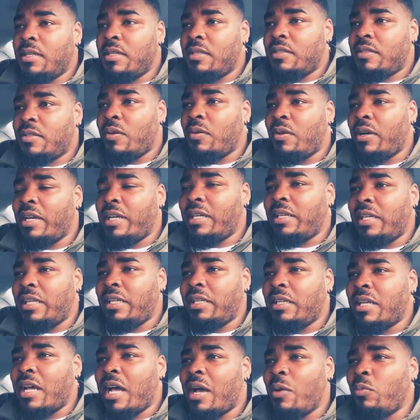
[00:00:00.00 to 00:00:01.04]
So
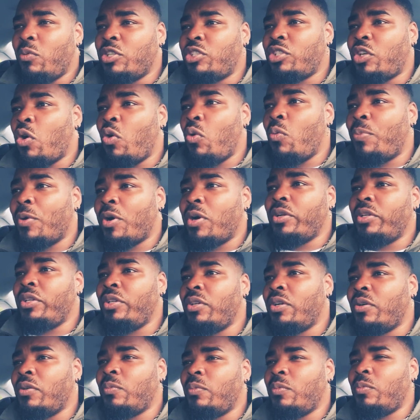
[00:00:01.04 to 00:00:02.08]
I wish Colbert, you
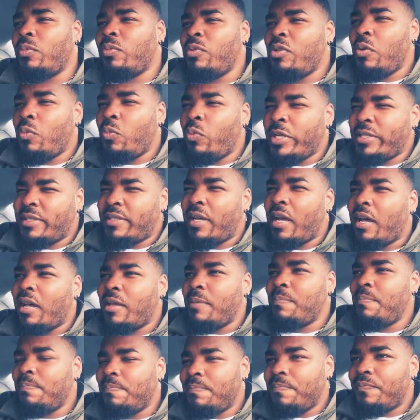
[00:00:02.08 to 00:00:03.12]
know, with
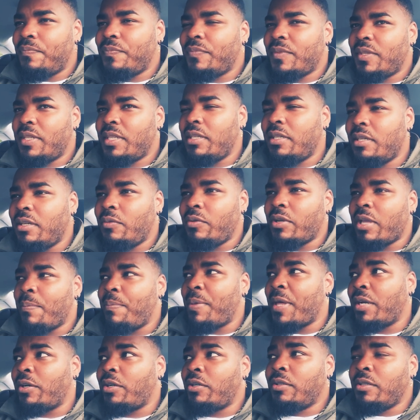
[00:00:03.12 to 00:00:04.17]
time, he'll get
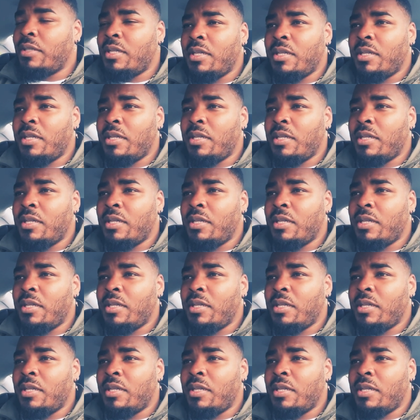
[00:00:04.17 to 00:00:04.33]
better.